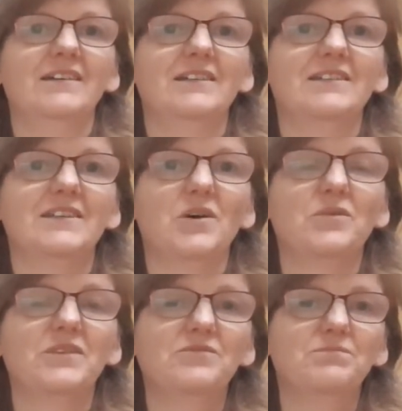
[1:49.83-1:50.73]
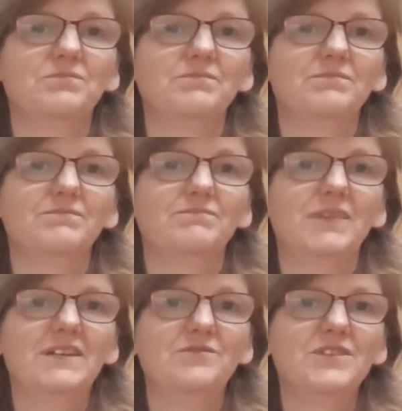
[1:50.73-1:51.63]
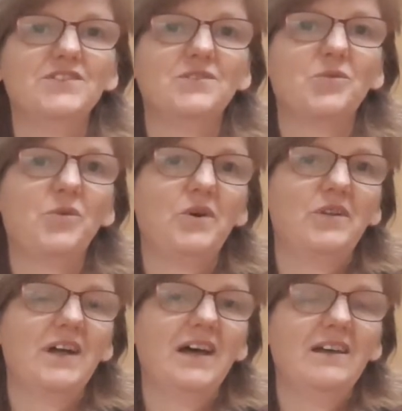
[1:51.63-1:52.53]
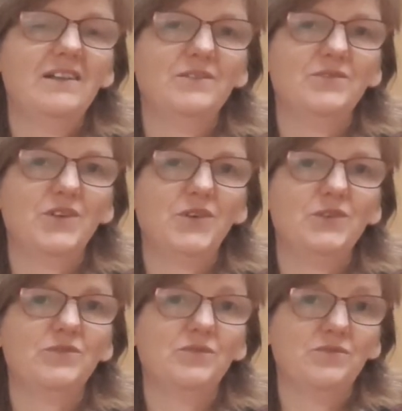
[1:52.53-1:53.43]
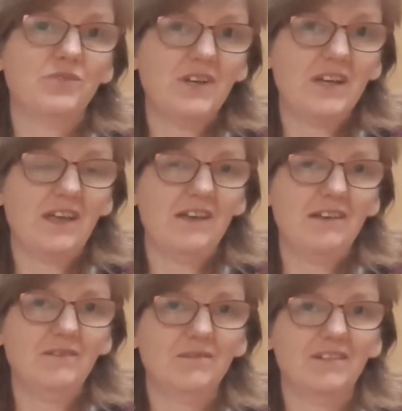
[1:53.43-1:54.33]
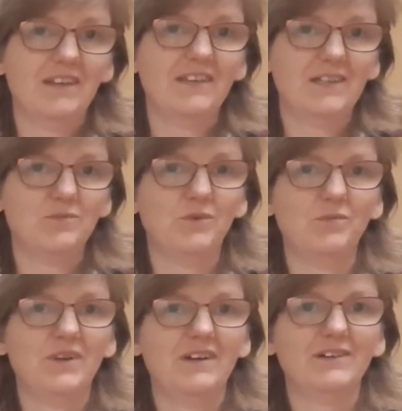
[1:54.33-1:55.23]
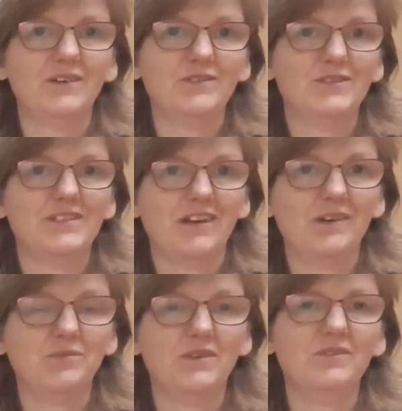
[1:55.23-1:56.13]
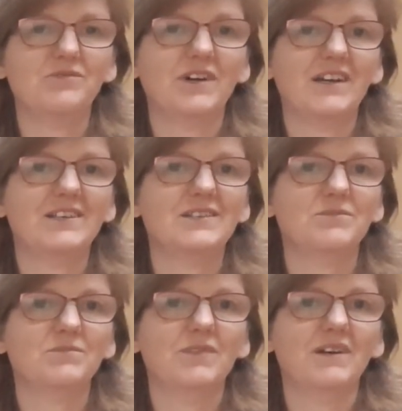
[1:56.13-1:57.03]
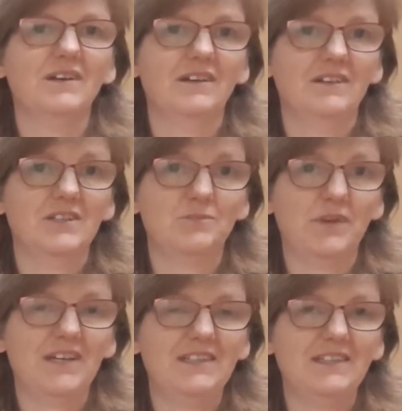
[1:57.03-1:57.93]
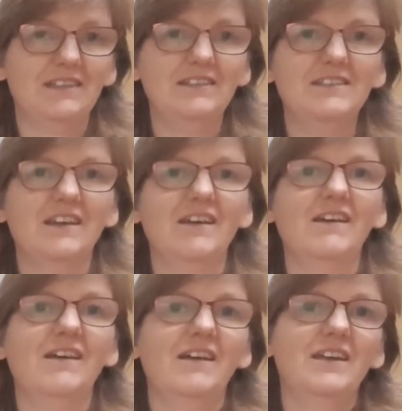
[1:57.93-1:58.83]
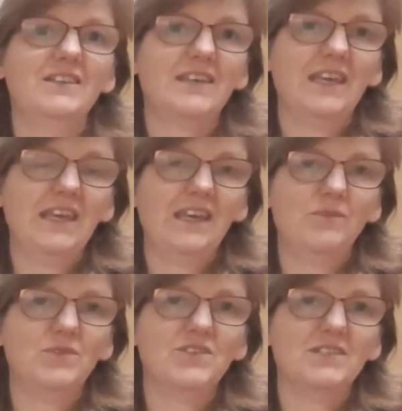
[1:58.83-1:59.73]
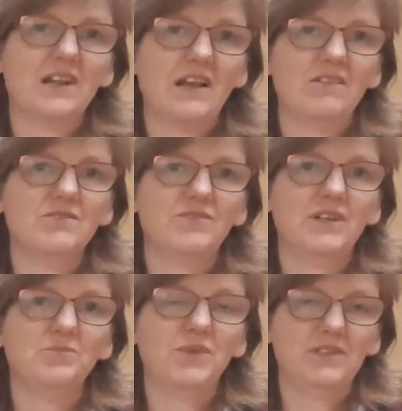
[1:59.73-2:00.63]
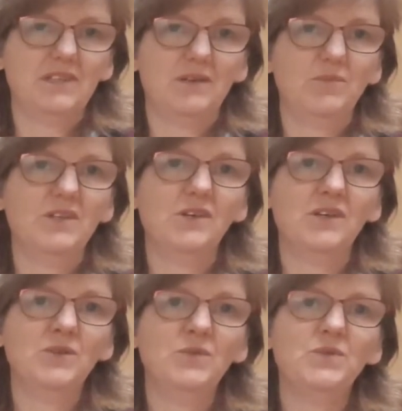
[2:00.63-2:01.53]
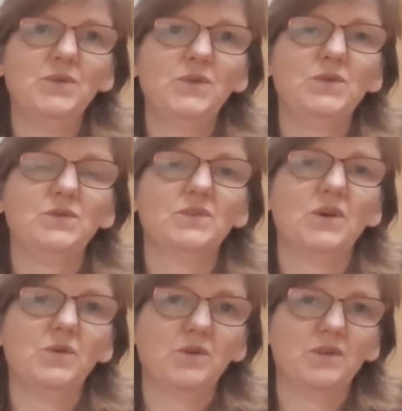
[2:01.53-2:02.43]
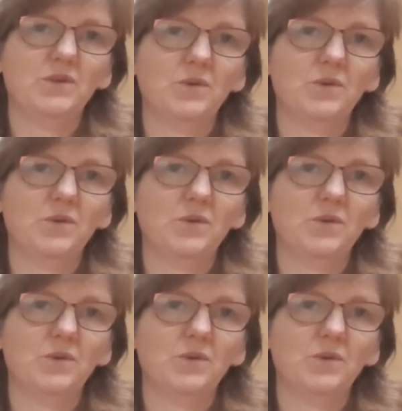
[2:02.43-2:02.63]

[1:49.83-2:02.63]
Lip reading: So the beneficial oil I love to use for frying, and that's what we are going to start with, frying some spices, is ghee, which is clarified butter. But you can also use coconut